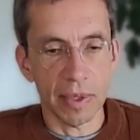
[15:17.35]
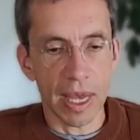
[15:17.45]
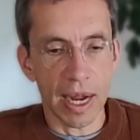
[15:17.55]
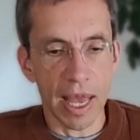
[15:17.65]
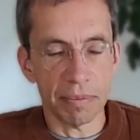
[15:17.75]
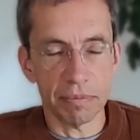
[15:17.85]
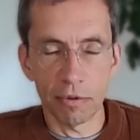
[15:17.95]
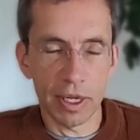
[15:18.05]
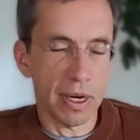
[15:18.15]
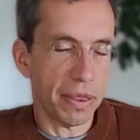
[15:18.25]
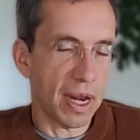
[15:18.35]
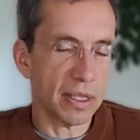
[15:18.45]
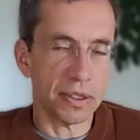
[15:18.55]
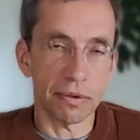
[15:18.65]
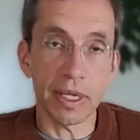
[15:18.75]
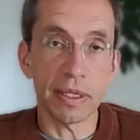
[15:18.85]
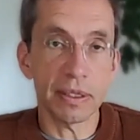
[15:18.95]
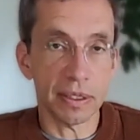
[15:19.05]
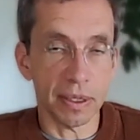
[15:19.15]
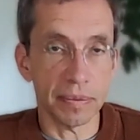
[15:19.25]
And I had really nothing else to read,
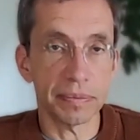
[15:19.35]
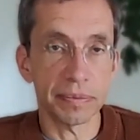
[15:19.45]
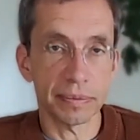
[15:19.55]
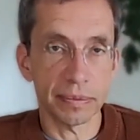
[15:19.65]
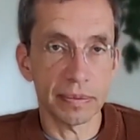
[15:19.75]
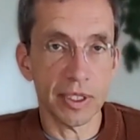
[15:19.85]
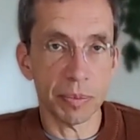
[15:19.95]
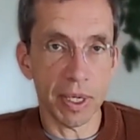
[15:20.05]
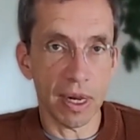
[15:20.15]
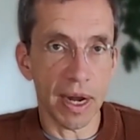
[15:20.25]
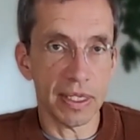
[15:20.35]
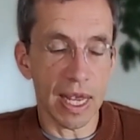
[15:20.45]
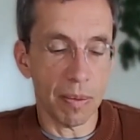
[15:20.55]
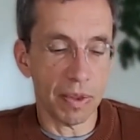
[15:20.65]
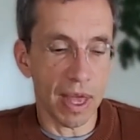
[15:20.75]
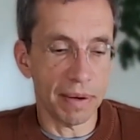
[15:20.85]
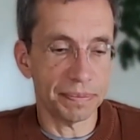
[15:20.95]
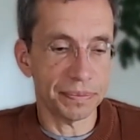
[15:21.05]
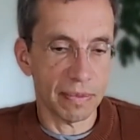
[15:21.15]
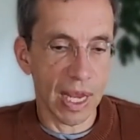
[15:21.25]
so spend a lot of time with
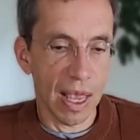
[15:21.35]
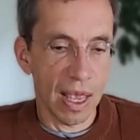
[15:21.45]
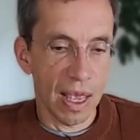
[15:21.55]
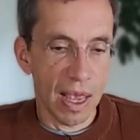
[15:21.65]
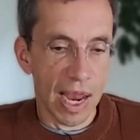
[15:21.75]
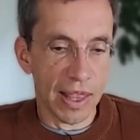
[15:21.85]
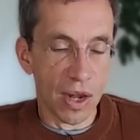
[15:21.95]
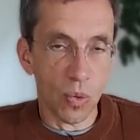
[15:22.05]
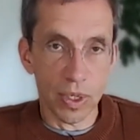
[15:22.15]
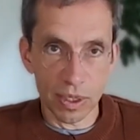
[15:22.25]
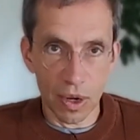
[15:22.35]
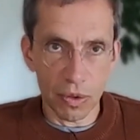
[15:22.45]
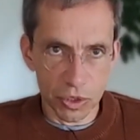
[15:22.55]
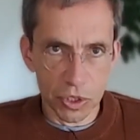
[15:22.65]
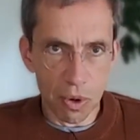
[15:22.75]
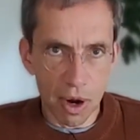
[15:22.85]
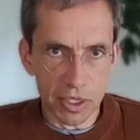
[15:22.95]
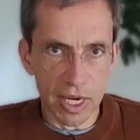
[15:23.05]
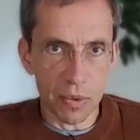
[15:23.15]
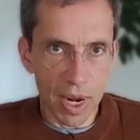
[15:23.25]
that. And then when, you know, those two hours a
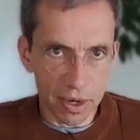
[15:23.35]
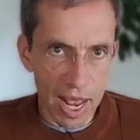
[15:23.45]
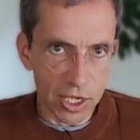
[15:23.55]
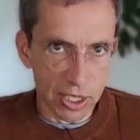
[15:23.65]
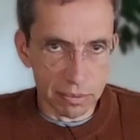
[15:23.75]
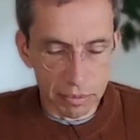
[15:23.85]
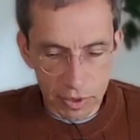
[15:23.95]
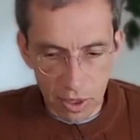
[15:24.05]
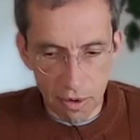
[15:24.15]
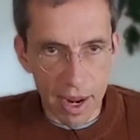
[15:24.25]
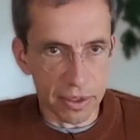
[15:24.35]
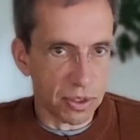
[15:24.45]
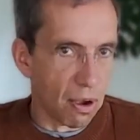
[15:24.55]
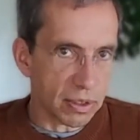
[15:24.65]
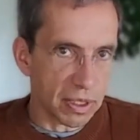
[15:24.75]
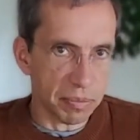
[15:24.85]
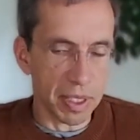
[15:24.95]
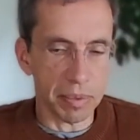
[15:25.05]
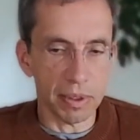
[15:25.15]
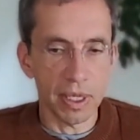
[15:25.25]
day when I could actually go around and talk to other
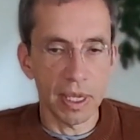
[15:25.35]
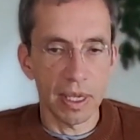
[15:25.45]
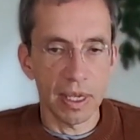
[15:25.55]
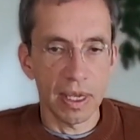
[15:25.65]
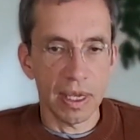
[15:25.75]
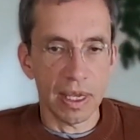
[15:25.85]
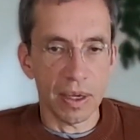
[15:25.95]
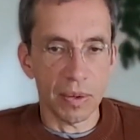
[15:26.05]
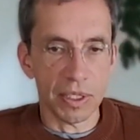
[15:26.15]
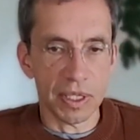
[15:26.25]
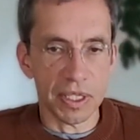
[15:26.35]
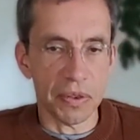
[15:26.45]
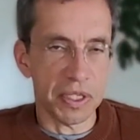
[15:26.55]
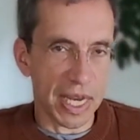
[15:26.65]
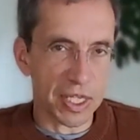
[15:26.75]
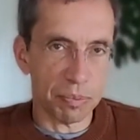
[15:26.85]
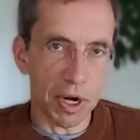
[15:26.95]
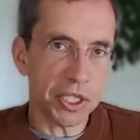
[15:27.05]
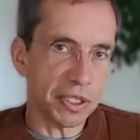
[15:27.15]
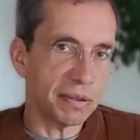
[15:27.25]
people, it was this, you know, this
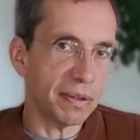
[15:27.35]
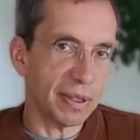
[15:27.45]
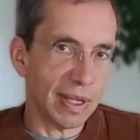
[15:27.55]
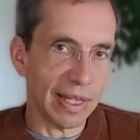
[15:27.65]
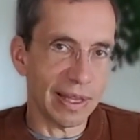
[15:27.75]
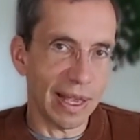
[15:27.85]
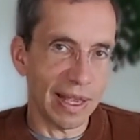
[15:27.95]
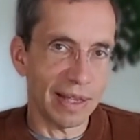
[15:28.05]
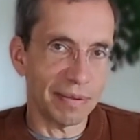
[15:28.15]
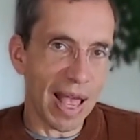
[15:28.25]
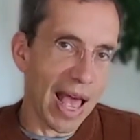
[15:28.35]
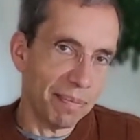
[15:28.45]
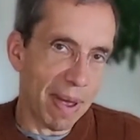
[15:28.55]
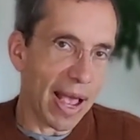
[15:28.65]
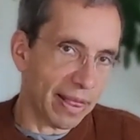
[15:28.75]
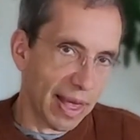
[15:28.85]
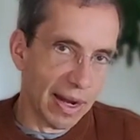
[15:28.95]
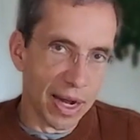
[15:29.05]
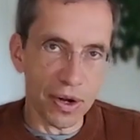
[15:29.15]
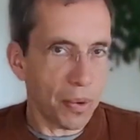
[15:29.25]
expression that they had back
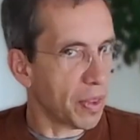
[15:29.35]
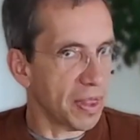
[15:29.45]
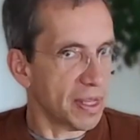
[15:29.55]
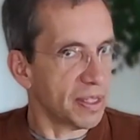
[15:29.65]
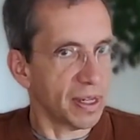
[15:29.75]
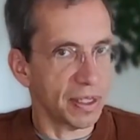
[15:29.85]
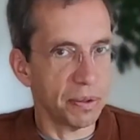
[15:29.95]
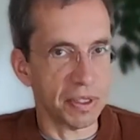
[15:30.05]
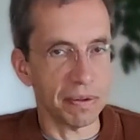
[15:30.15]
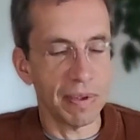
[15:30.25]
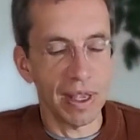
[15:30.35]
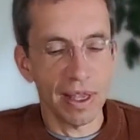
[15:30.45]
then. I don't know whether they still use it.